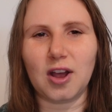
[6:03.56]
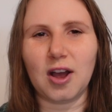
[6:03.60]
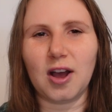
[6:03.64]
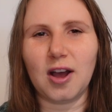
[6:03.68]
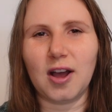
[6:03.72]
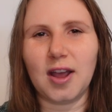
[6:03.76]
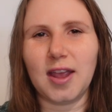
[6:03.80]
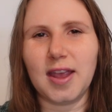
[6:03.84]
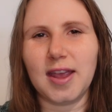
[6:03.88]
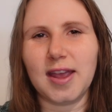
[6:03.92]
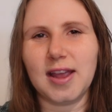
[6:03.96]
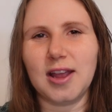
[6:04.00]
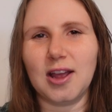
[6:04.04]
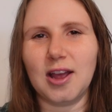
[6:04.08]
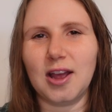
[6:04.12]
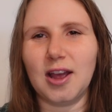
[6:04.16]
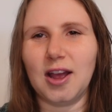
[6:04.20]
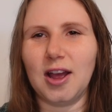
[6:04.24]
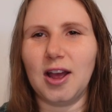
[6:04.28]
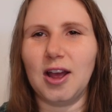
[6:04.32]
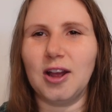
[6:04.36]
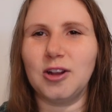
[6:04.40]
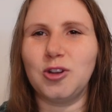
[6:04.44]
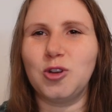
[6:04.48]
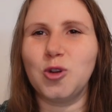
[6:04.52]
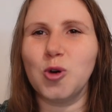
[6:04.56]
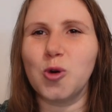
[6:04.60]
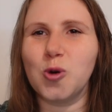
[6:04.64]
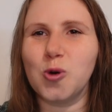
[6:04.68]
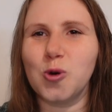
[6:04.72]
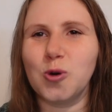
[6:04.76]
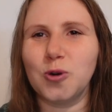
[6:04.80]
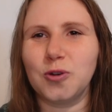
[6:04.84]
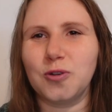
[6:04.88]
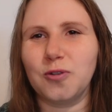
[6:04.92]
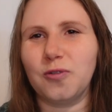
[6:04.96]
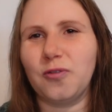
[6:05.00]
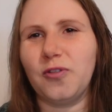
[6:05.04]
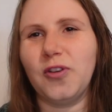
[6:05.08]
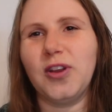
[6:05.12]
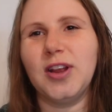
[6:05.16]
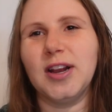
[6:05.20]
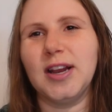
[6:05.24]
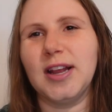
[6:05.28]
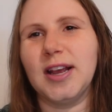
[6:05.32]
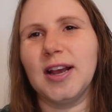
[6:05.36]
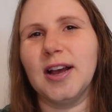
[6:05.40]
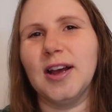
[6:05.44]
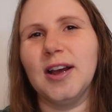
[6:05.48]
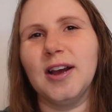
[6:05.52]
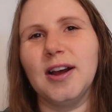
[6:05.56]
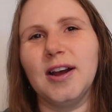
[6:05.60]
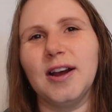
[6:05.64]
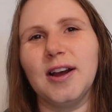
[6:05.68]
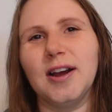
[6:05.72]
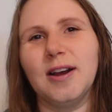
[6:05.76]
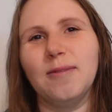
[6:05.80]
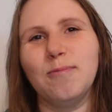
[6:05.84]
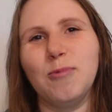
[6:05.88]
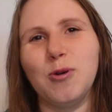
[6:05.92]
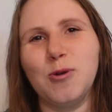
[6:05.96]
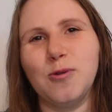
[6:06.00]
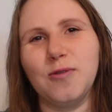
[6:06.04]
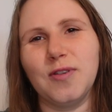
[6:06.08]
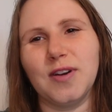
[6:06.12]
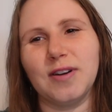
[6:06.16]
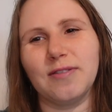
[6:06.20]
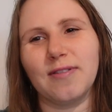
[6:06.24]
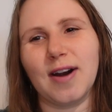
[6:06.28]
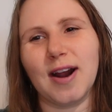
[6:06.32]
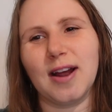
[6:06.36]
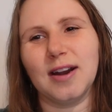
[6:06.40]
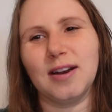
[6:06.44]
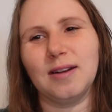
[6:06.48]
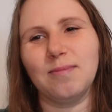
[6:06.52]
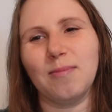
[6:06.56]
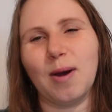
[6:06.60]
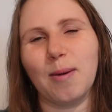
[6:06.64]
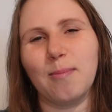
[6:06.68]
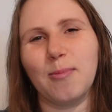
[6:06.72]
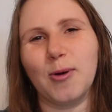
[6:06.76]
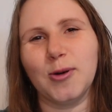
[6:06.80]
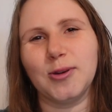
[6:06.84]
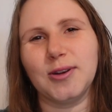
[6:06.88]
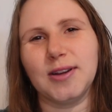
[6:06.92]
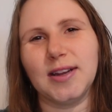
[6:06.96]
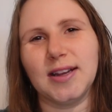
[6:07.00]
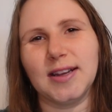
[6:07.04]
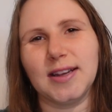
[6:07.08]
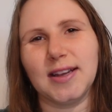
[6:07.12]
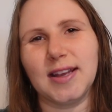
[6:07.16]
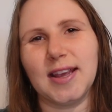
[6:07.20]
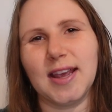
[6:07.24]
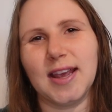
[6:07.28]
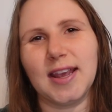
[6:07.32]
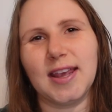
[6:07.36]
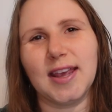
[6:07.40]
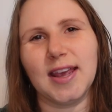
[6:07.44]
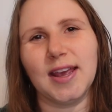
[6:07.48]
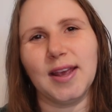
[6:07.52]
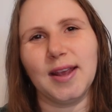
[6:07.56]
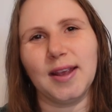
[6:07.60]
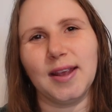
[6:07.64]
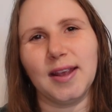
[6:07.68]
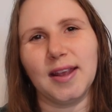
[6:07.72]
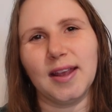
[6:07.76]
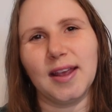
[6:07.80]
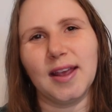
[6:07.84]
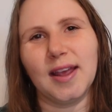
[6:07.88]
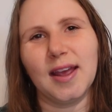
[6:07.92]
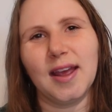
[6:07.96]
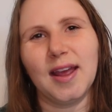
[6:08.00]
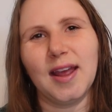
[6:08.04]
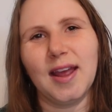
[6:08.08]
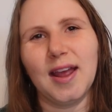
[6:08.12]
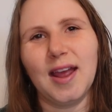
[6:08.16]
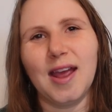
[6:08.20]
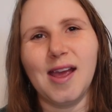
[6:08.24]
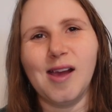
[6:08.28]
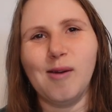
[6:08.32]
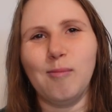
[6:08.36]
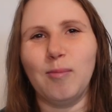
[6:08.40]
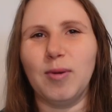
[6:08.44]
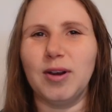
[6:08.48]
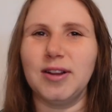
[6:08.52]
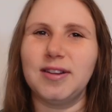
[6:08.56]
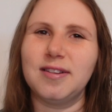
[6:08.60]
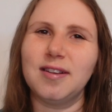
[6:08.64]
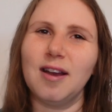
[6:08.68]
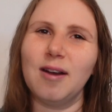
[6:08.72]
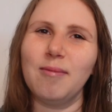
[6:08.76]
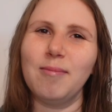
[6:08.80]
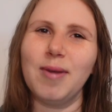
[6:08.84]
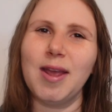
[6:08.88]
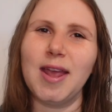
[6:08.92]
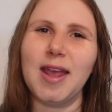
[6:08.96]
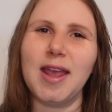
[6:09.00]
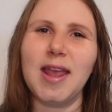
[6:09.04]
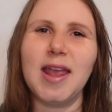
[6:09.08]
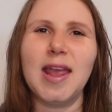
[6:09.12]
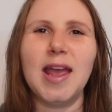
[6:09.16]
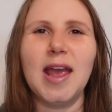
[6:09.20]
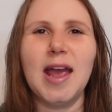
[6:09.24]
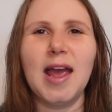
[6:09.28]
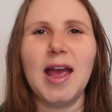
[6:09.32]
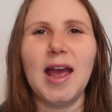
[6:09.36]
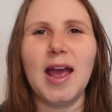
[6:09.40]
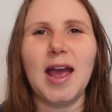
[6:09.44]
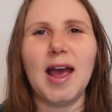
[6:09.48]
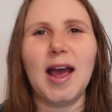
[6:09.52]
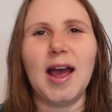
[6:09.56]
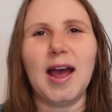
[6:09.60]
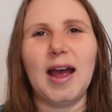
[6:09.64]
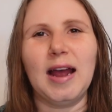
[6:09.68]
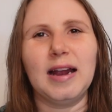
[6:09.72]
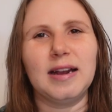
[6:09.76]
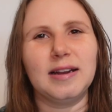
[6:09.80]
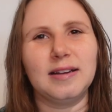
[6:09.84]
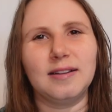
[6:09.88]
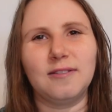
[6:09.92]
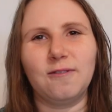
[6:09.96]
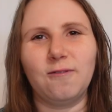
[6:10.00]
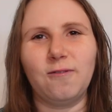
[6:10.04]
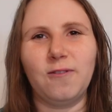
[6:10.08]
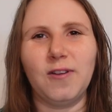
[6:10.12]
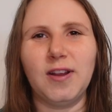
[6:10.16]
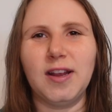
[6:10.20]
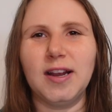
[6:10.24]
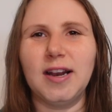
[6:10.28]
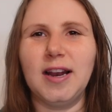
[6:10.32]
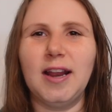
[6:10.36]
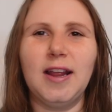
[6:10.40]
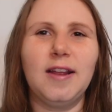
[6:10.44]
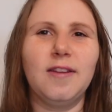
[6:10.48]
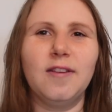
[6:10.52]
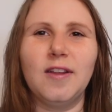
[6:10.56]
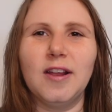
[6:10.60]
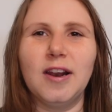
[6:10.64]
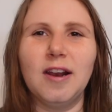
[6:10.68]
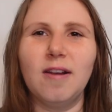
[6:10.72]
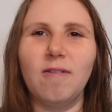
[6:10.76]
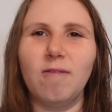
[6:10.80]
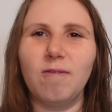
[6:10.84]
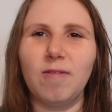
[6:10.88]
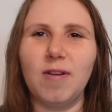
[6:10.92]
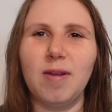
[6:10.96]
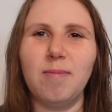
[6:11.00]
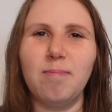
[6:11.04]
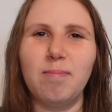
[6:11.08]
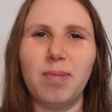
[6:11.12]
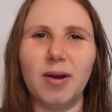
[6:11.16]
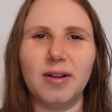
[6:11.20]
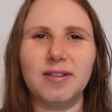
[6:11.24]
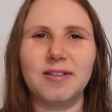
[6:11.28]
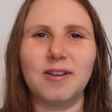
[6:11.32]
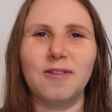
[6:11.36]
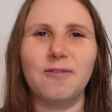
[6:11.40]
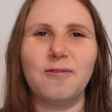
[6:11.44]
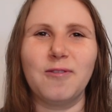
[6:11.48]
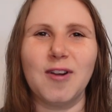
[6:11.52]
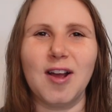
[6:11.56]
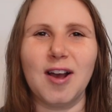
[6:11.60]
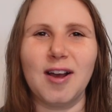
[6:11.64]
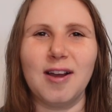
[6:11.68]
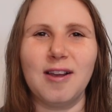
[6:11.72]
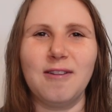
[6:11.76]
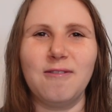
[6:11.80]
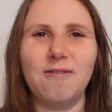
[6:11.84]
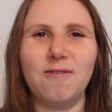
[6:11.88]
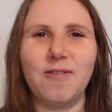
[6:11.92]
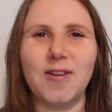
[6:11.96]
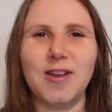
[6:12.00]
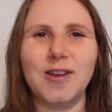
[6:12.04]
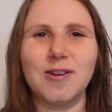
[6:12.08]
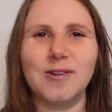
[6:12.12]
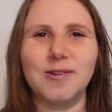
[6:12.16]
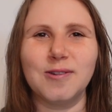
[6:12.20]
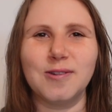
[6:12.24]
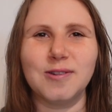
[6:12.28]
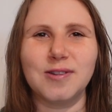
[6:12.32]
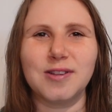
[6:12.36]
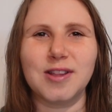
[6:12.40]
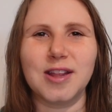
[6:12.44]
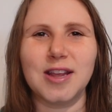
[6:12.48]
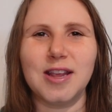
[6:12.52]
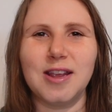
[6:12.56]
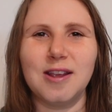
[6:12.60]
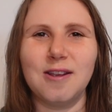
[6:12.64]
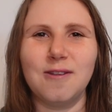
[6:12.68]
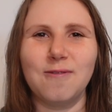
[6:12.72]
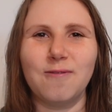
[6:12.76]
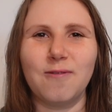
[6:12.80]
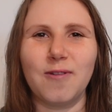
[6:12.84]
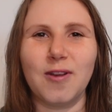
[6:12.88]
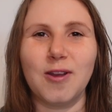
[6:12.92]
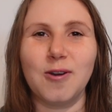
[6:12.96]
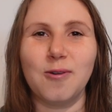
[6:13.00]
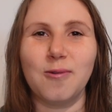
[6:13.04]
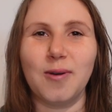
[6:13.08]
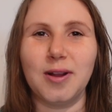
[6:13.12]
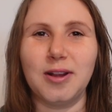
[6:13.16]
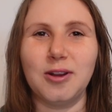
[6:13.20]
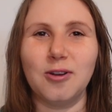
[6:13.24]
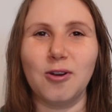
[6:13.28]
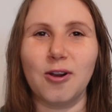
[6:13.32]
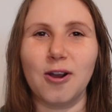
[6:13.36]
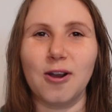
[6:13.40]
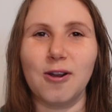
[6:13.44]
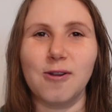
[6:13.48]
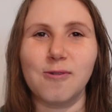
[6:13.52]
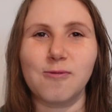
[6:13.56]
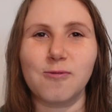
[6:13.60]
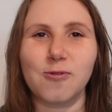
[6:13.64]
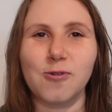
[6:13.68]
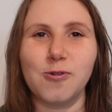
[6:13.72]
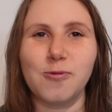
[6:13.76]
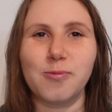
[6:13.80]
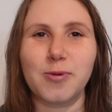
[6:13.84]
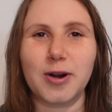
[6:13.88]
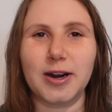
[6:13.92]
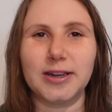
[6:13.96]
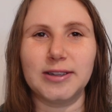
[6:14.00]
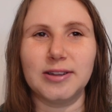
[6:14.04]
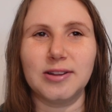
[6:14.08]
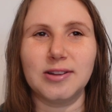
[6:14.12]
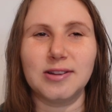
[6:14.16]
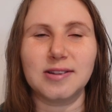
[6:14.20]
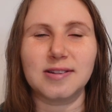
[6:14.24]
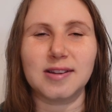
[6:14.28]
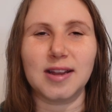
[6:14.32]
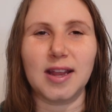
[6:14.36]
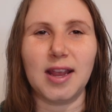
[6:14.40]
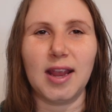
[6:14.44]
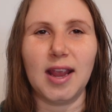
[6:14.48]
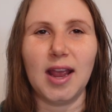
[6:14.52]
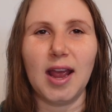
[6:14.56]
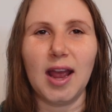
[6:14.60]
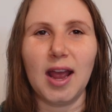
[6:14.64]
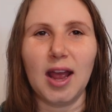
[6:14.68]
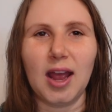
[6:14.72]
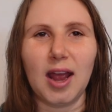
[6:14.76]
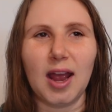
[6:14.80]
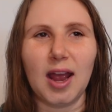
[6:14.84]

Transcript: I adored feeling her moving around in my body and kicking my tummy and feeling the lovely butterfly feels that you feel when you're going through pregnancy,